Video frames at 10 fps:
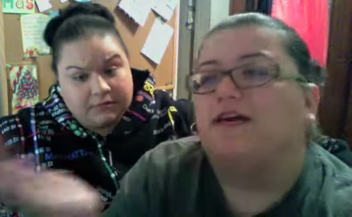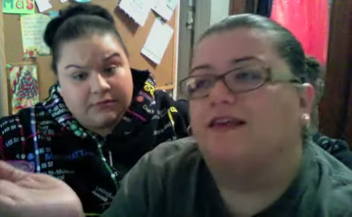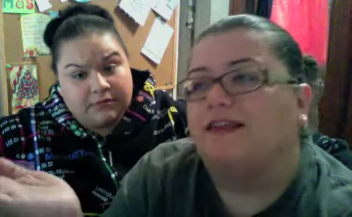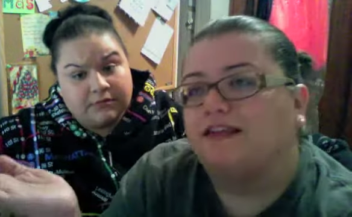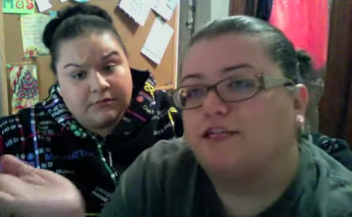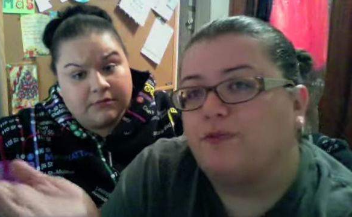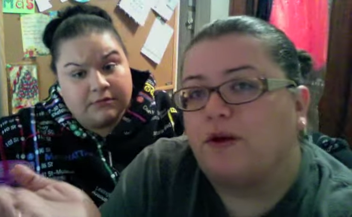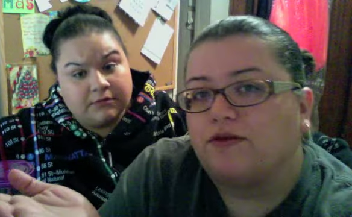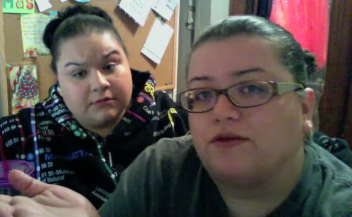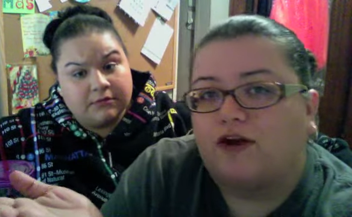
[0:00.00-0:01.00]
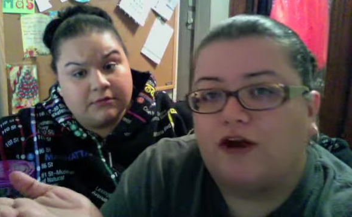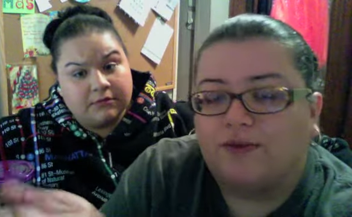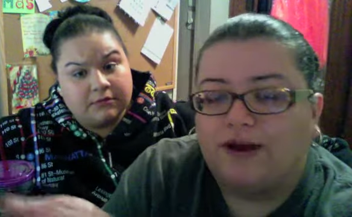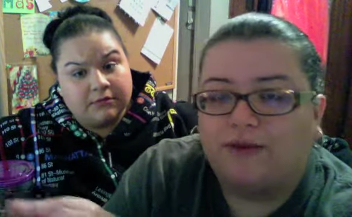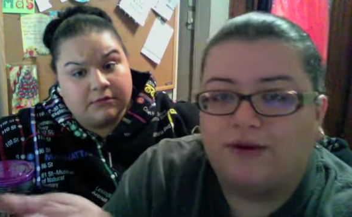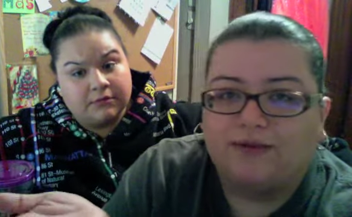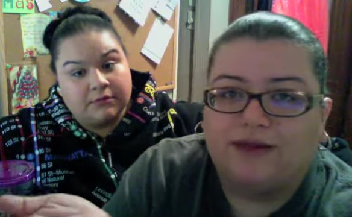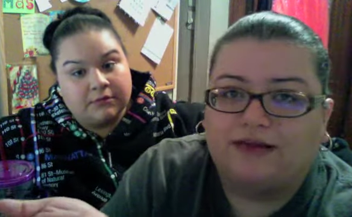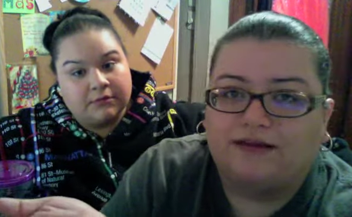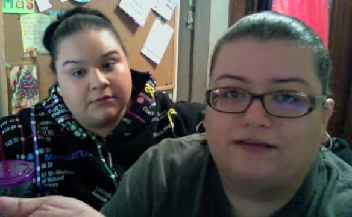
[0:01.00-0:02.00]
Speaker 1: they let us borrow their car, but I don't want to
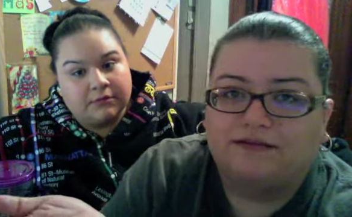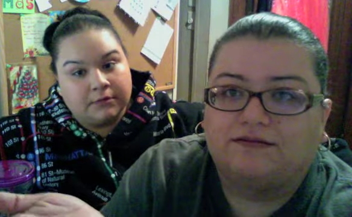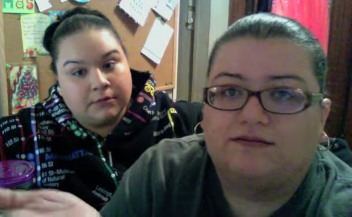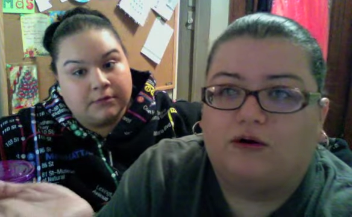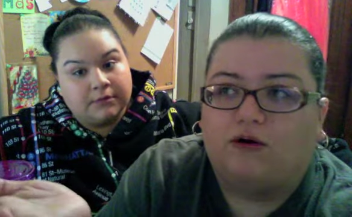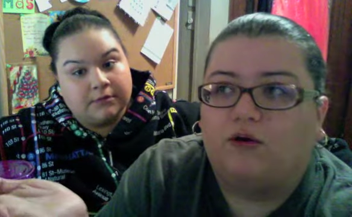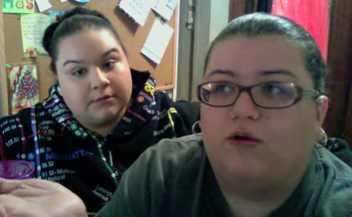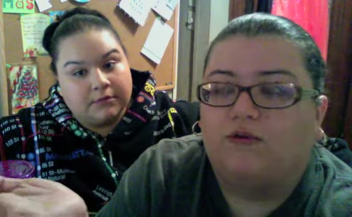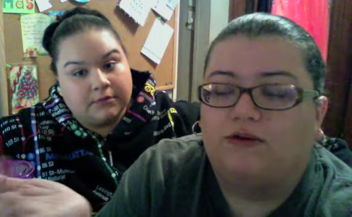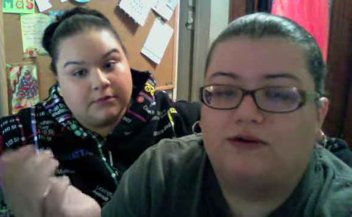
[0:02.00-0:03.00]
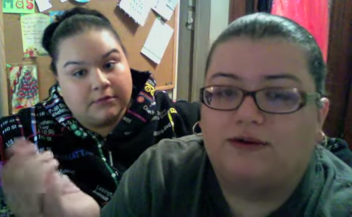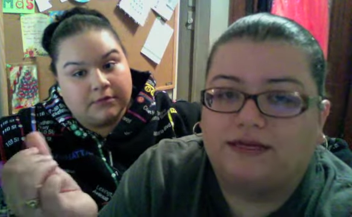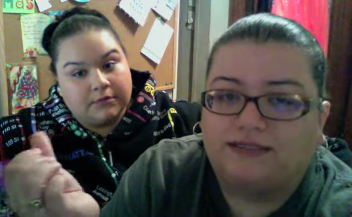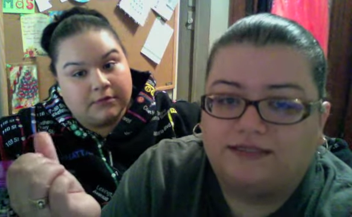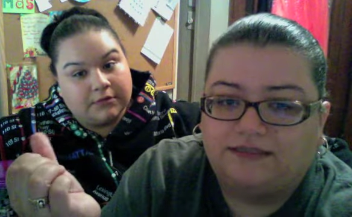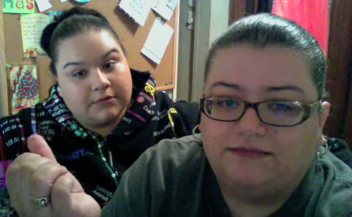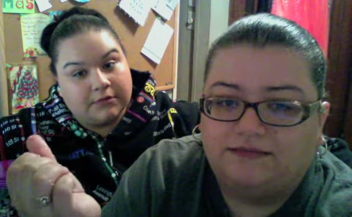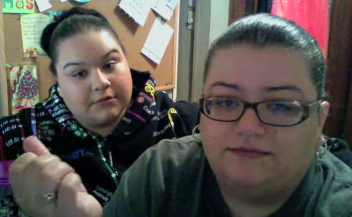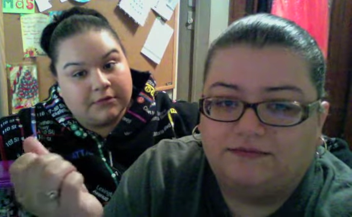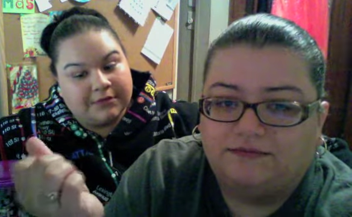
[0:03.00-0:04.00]
like, oh, you know, like
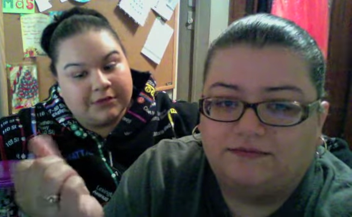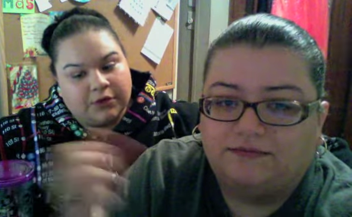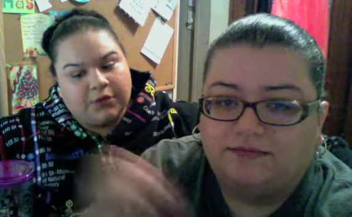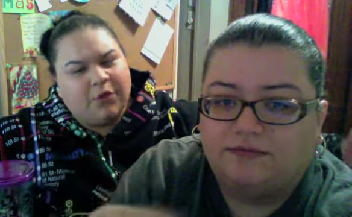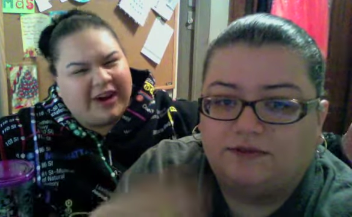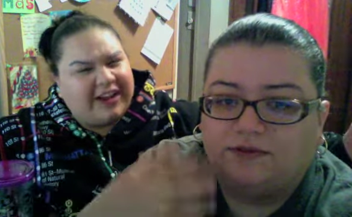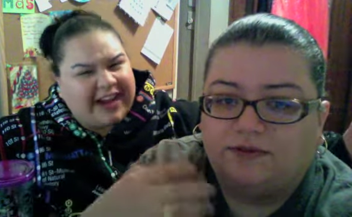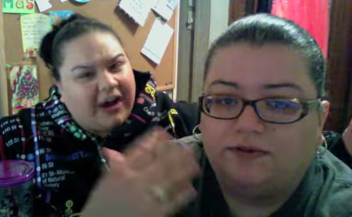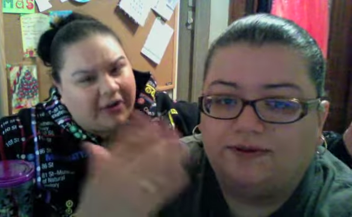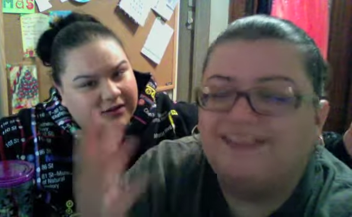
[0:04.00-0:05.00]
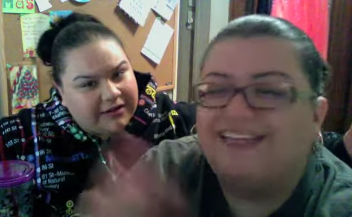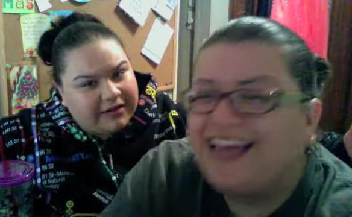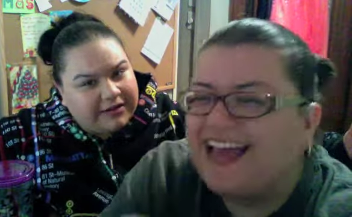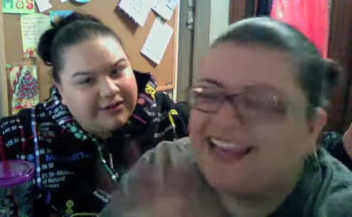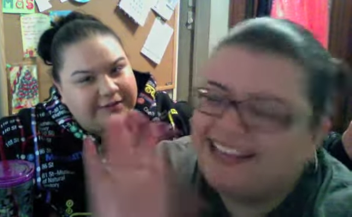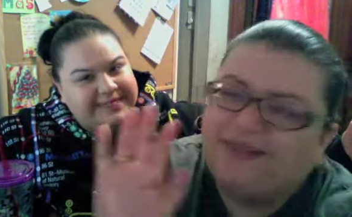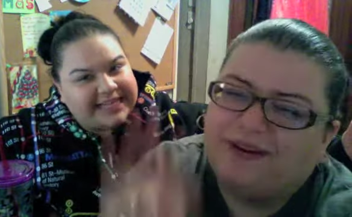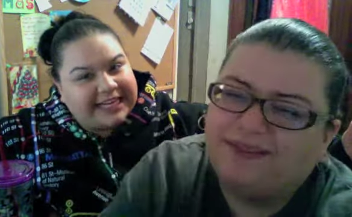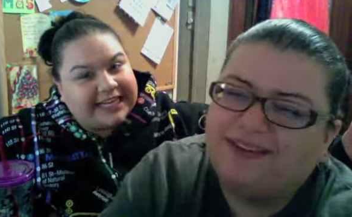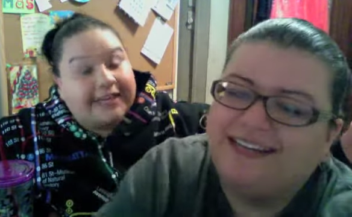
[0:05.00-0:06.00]
wear it out. Yeah, you know what
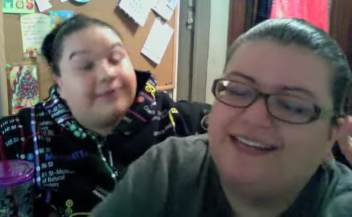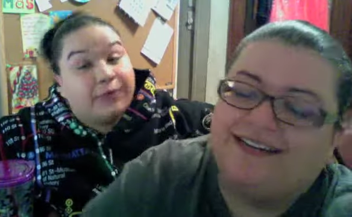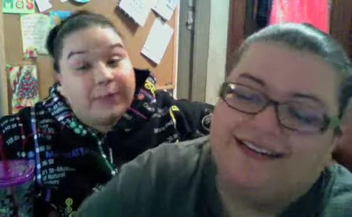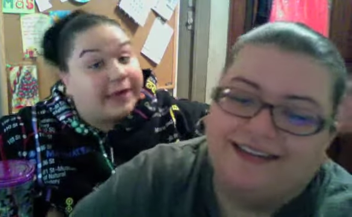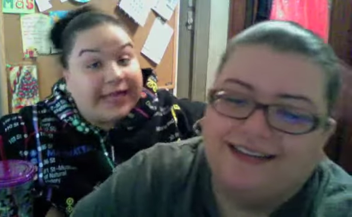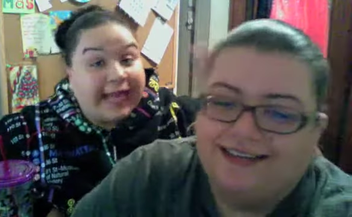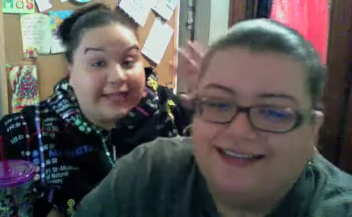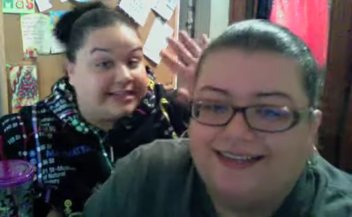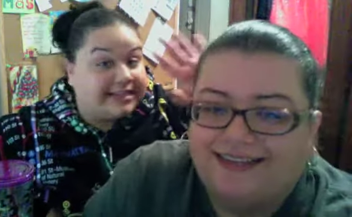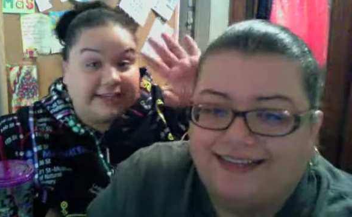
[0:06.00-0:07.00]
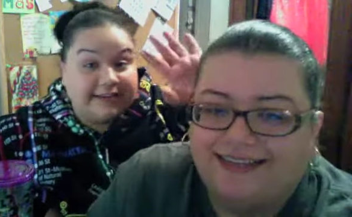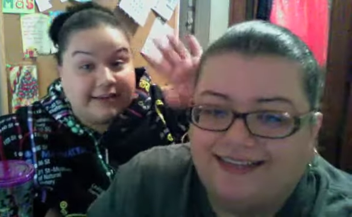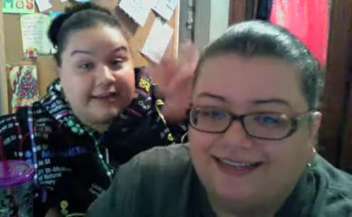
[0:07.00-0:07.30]
I mean?
Speaker 2: And we put gas in it,